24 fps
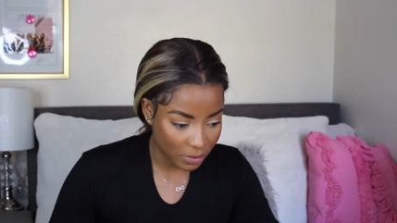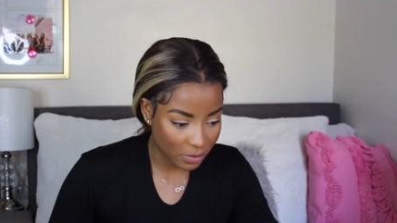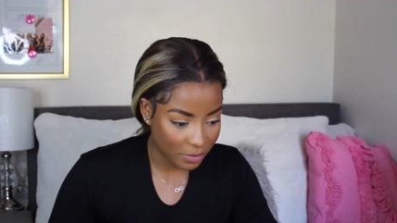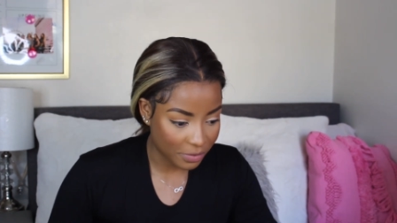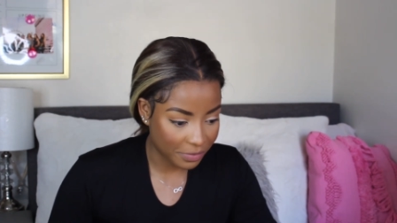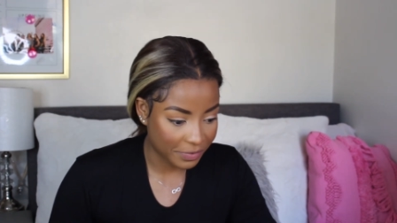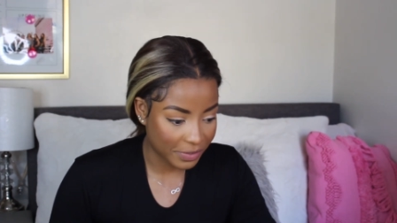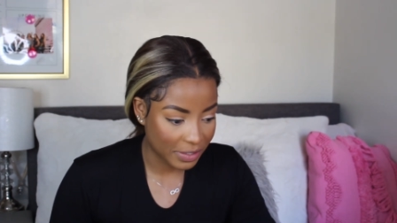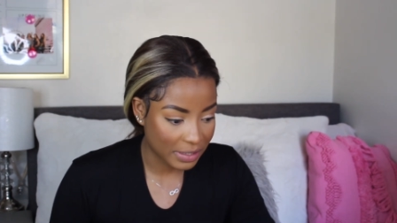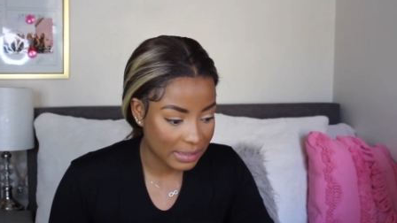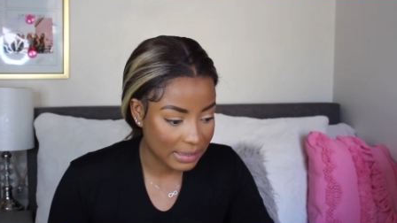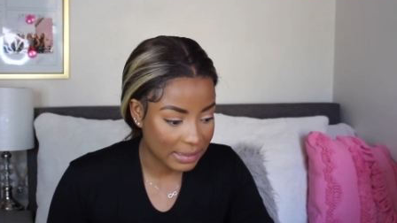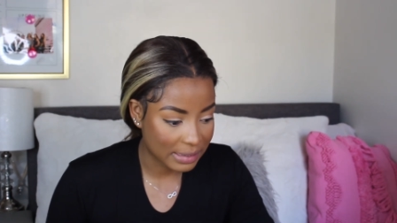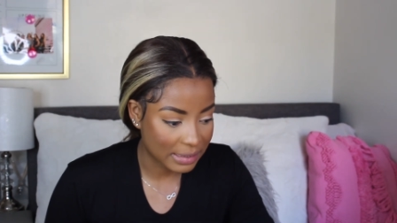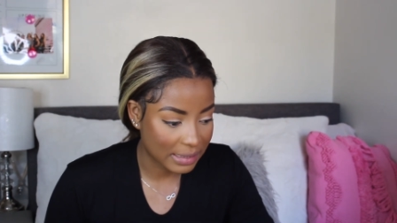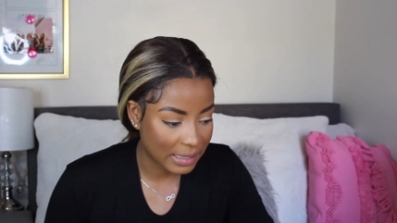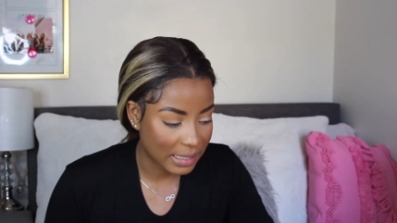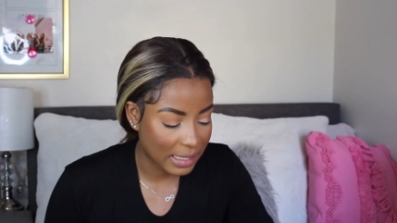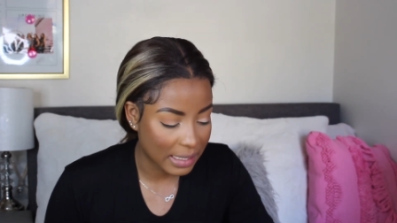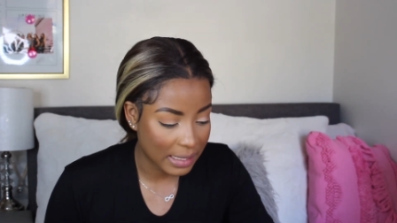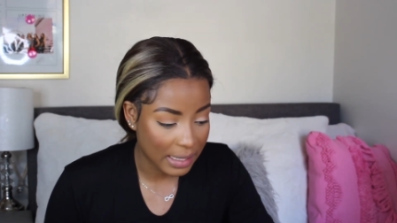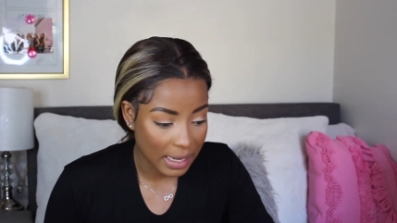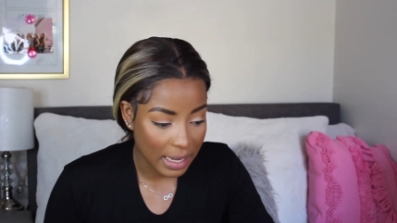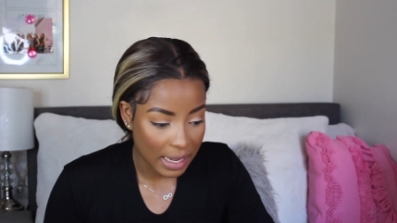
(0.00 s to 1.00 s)

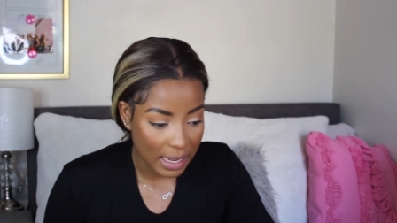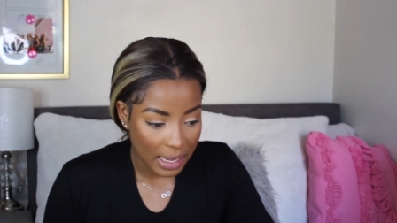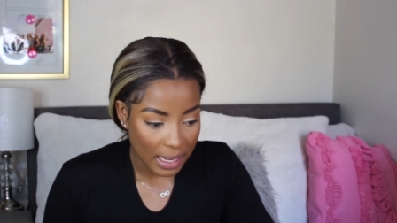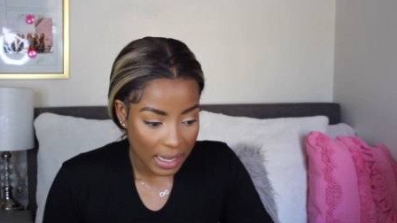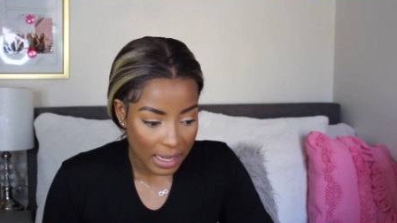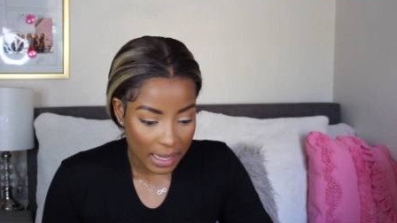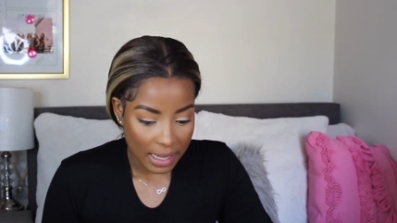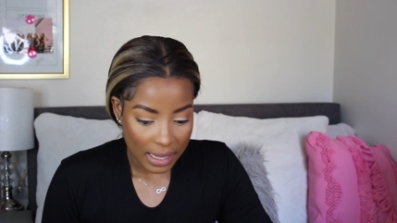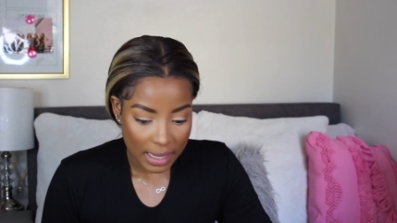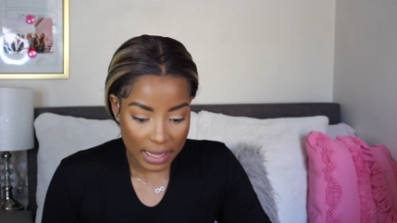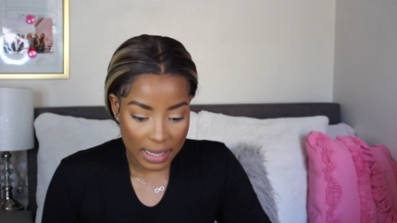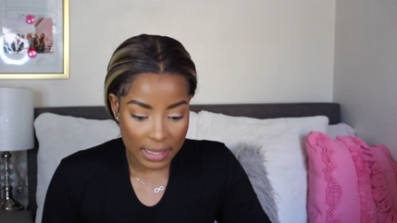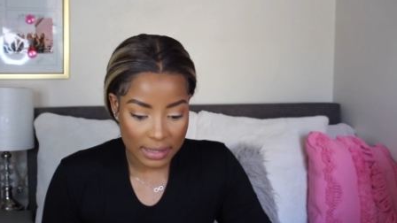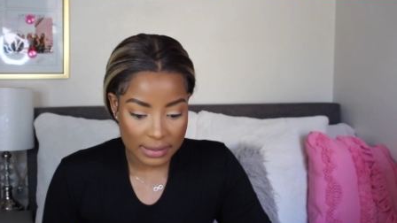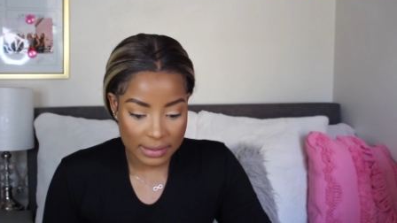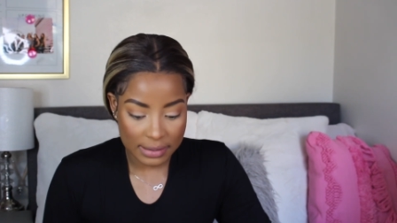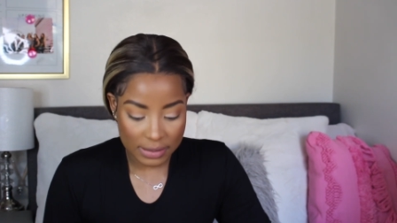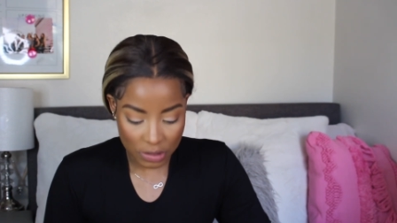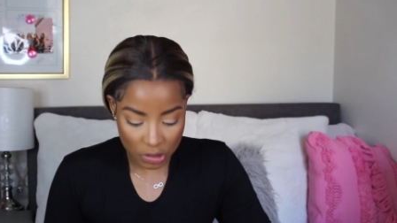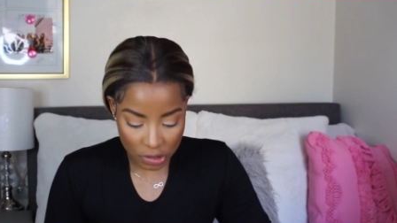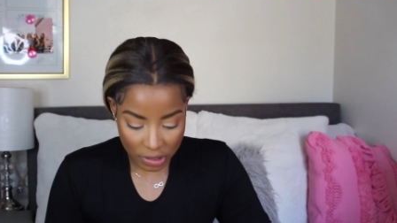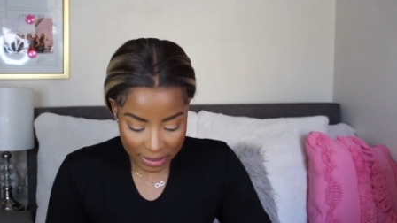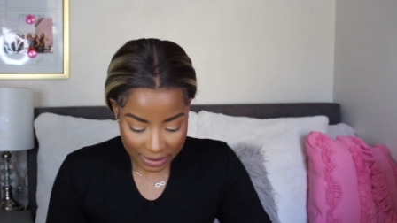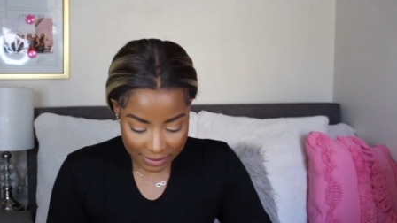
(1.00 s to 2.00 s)
obviously. It's
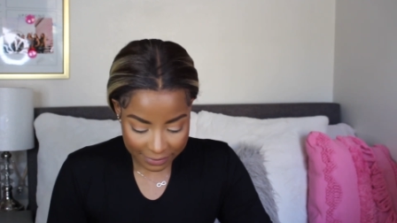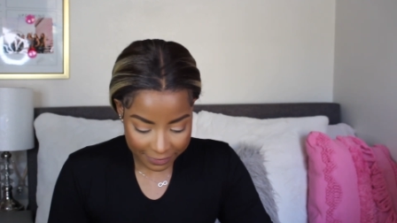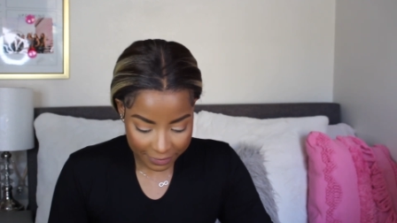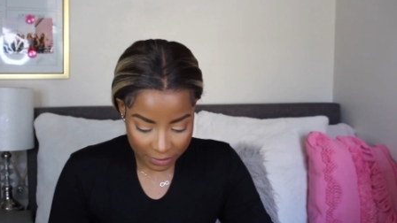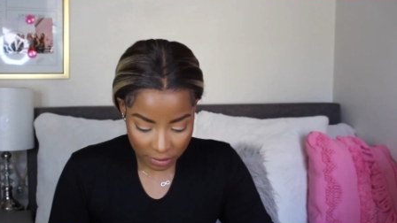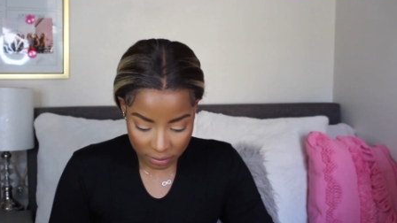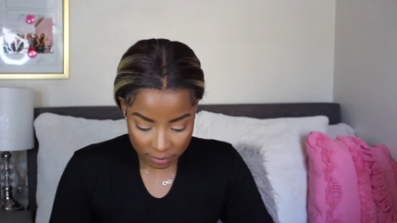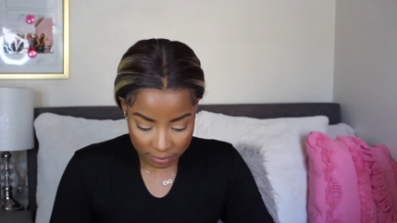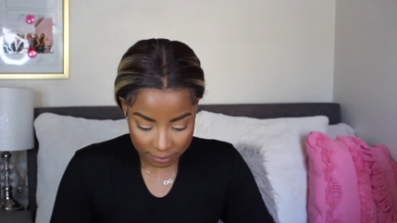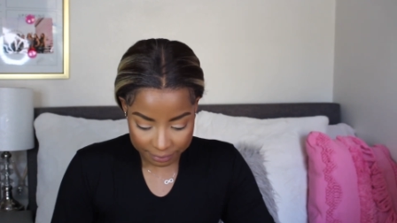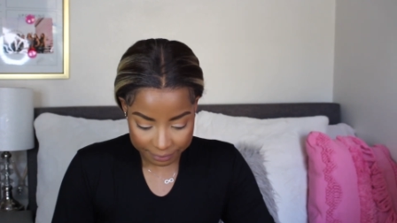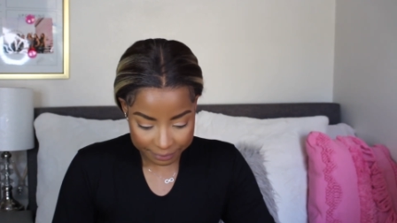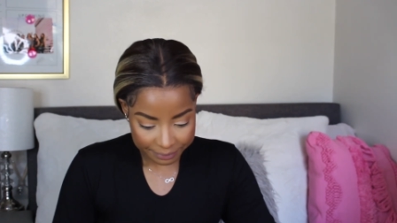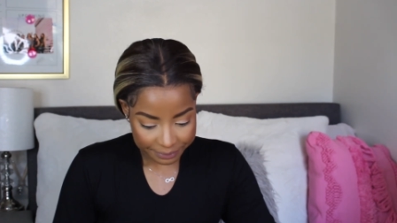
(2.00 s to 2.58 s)
stressful.